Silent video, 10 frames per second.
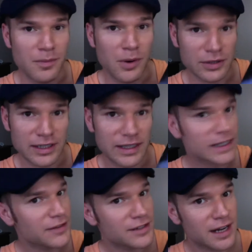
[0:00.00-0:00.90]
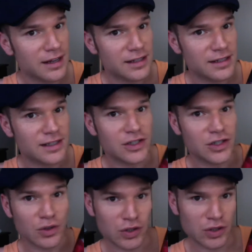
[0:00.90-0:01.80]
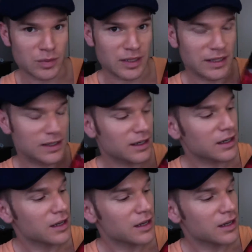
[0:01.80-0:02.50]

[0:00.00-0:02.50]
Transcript: most likely if it's not on these lists, you should be eating it.